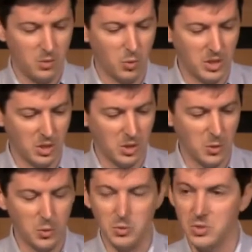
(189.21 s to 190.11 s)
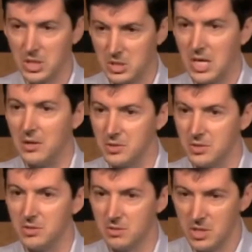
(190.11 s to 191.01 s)
would include
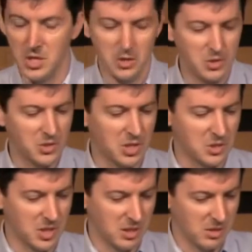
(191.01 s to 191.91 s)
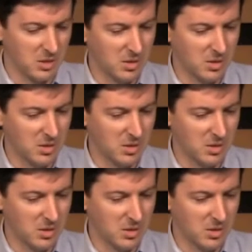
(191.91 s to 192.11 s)
6,000 years as a